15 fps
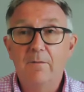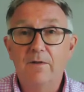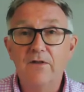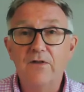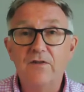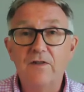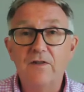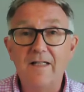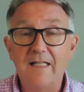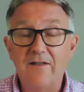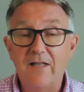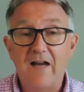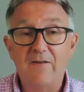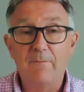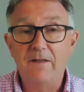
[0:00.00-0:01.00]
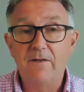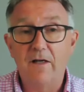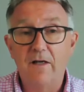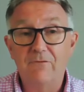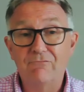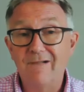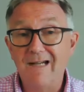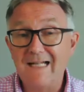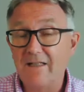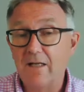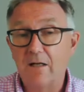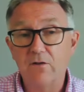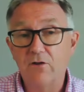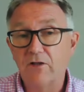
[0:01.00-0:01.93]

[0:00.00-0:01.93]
But the studies that have been done really don't